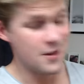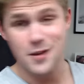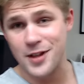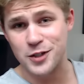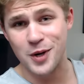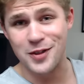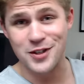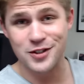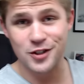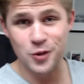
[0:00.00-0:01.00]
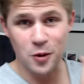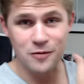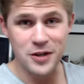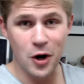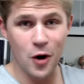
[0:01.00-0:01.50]
That's right, this is your
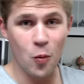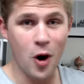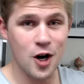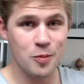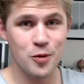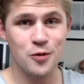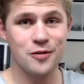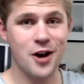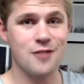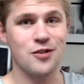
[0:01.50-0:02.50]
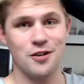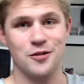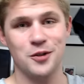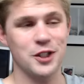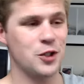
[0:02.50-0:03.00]
VR waterproof cover.
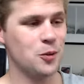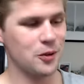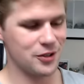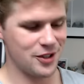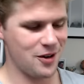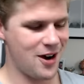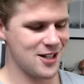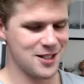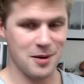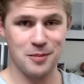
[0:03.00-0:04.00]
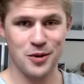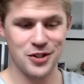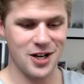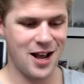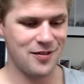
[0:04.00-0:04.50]
Really cool, so awesome. I
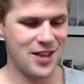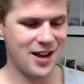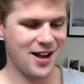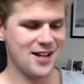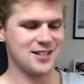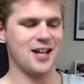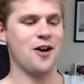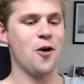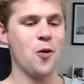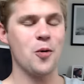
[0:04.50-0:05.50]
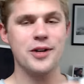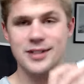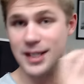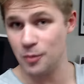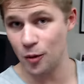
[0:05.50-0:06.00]
appreciate having that, guys. I always
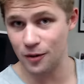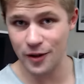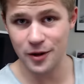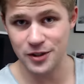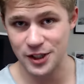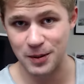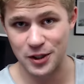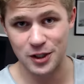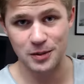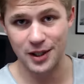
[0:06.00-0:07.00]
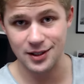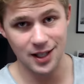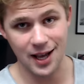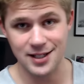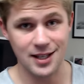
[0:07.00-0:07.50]
need more of those, especially because
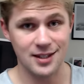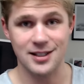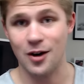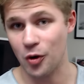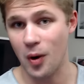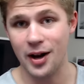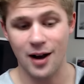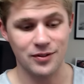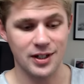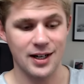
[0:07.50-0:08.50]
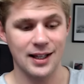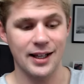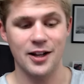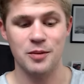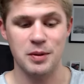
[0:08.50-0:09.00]
I take this out quite often and I let
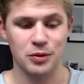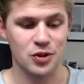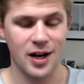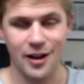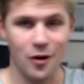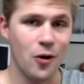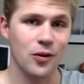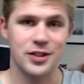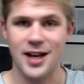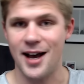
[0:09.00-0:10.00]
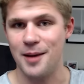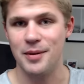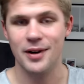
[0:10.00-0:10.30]
other people try it all the time.